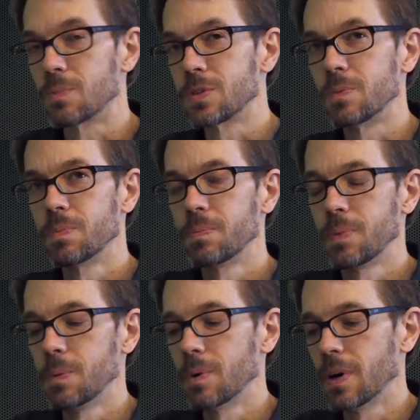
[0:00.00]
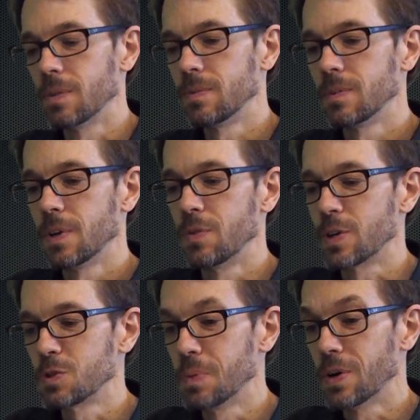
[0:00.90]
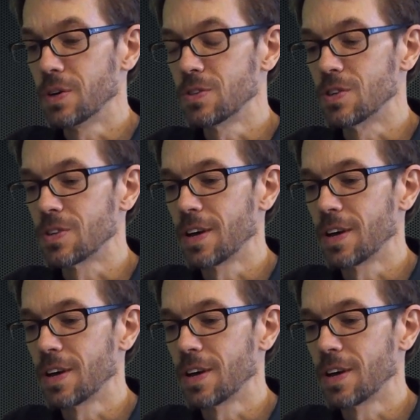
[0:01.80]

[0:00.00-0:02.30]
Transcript: I'm sure people have different experiences.